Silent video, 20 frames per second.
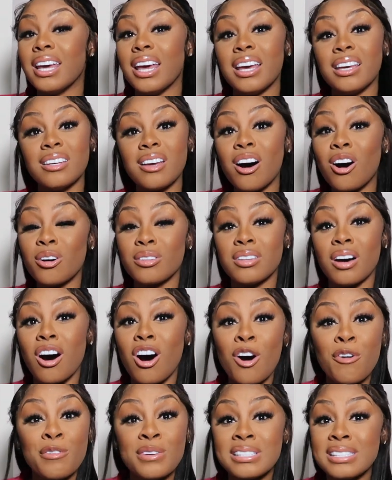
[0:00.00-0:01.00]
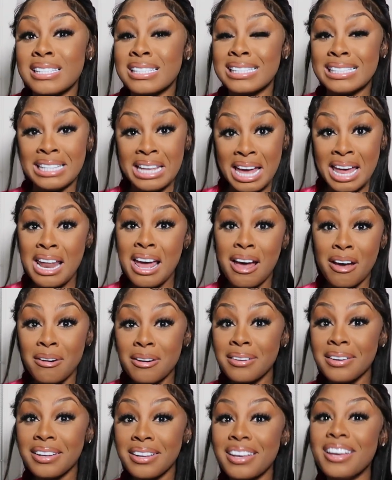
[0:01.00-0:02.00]
And y'all, The Office is ghetto.
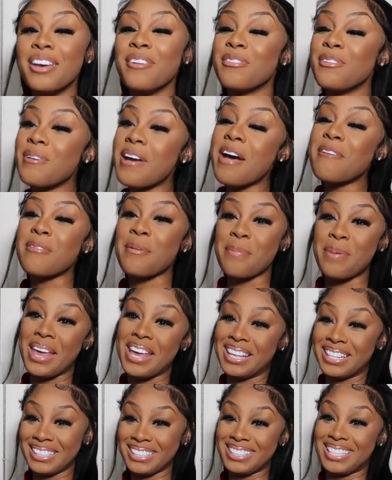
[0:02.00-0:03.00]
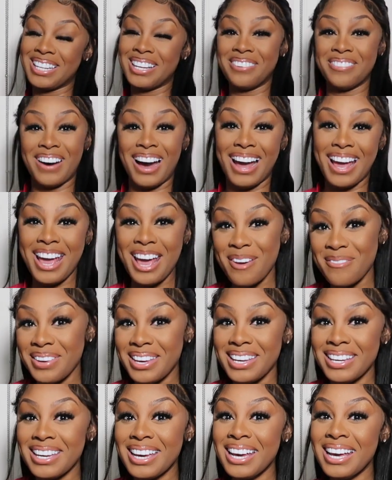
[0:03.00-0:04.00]
If you ever been to
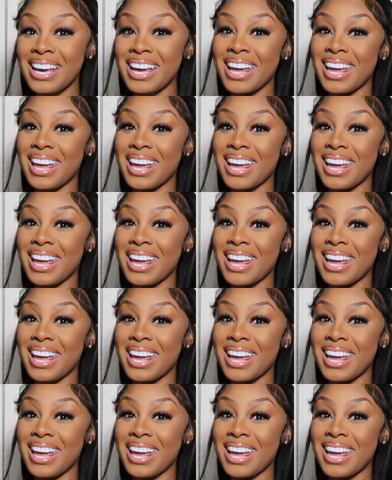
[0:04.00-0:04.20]
Miami